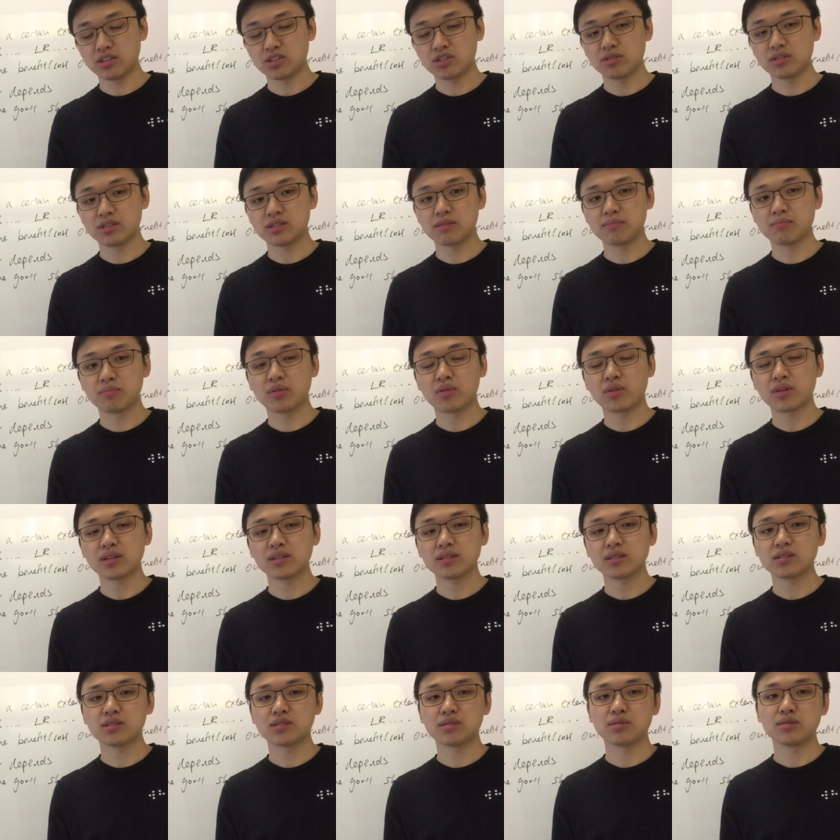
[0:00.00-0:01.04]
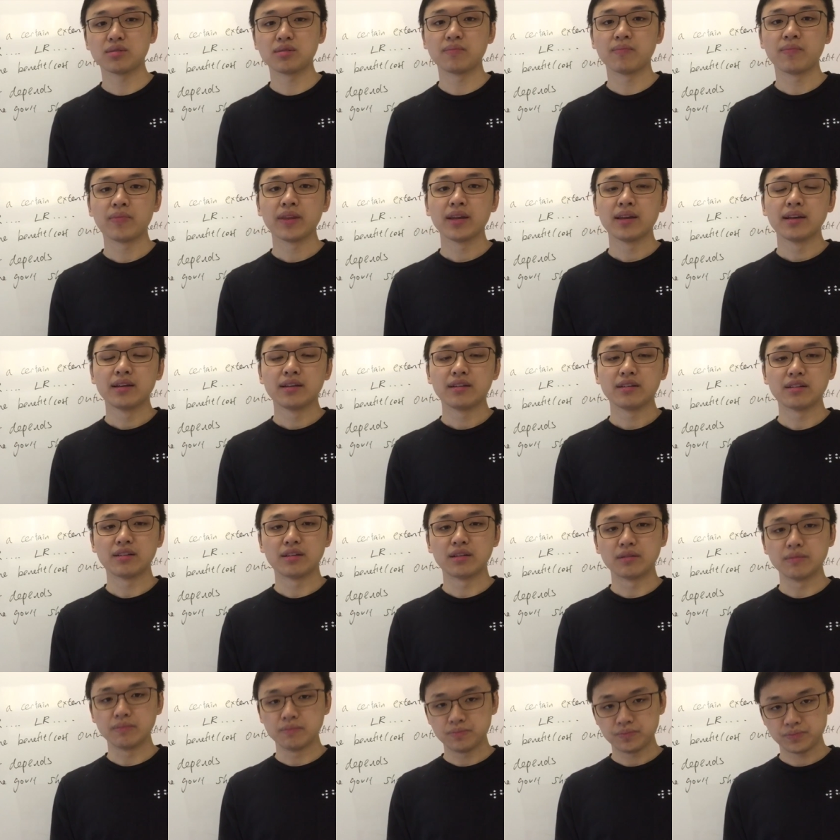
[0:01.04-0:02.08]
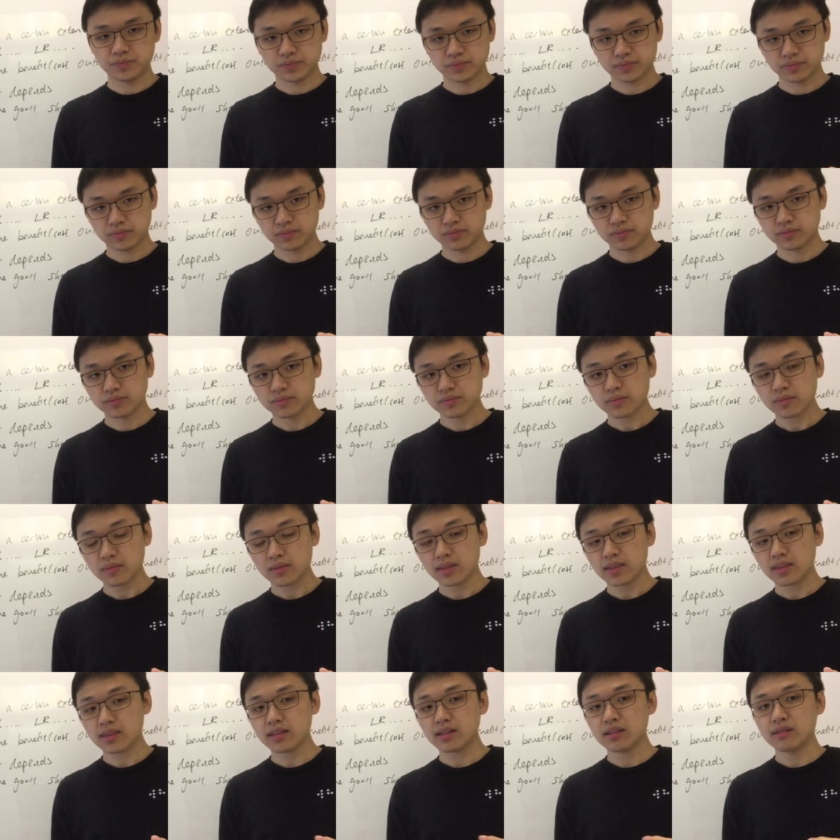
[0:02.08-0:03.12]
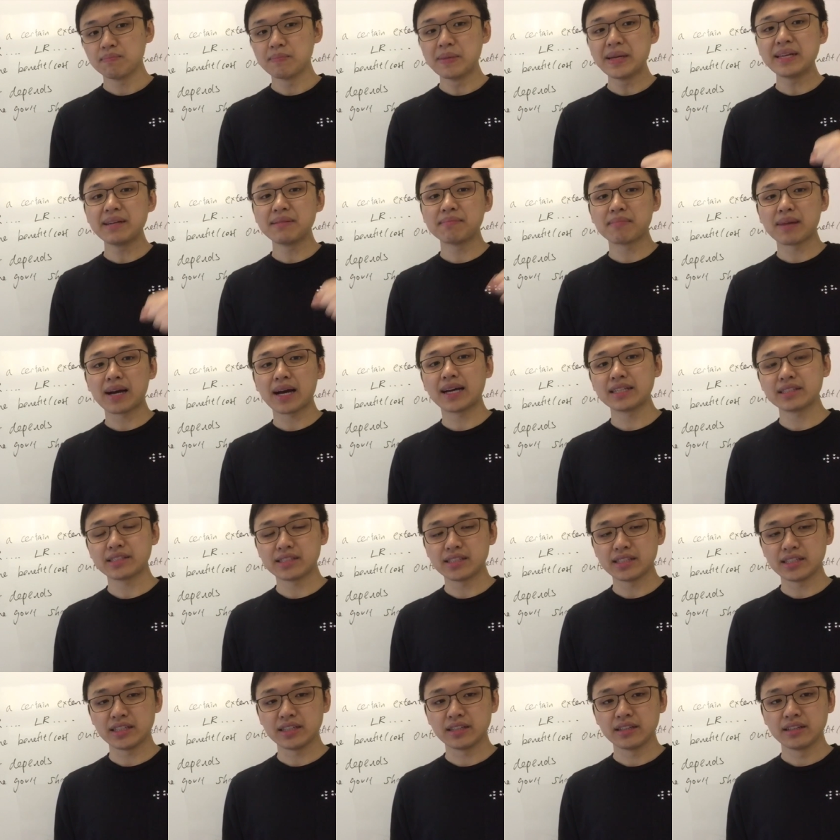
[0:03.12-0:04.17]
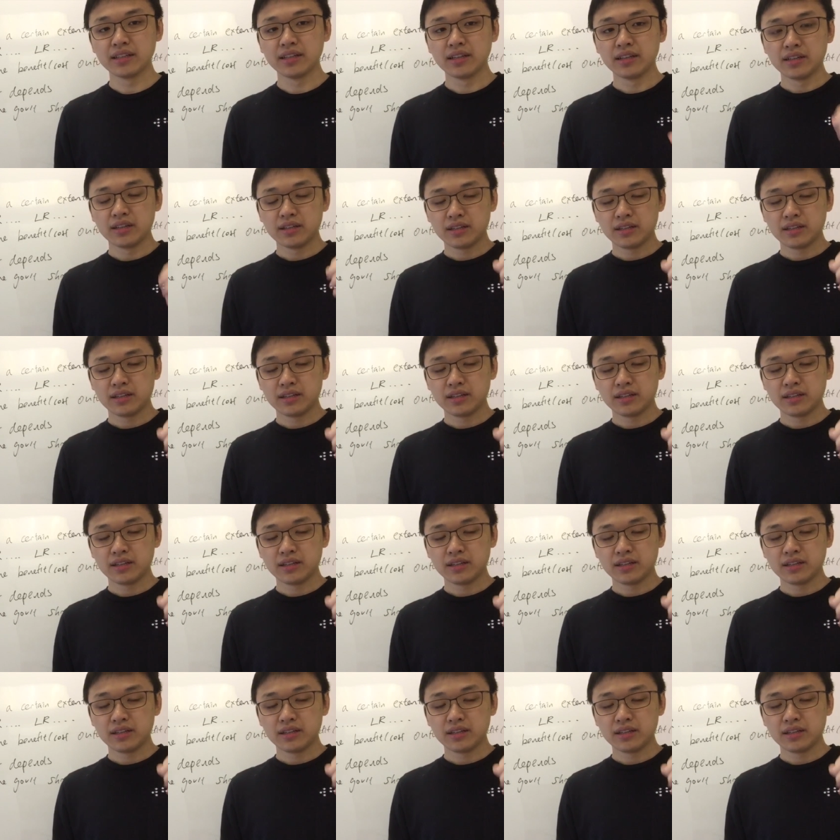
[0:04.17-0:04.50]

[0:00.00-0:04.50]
So it's important to, you know, minimize the